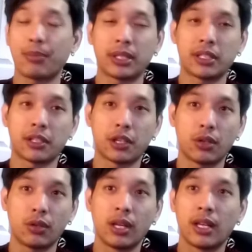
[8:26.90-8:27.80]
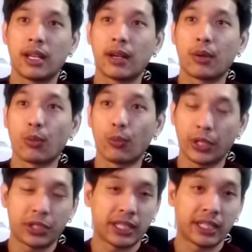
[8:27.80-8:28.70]
to know
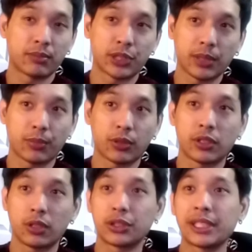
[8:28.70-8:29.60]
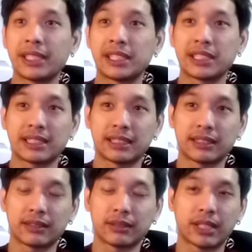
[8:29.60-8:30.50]
where to get them cheaper. So she just
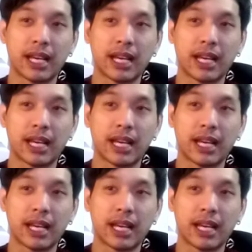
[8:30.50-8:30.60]
got,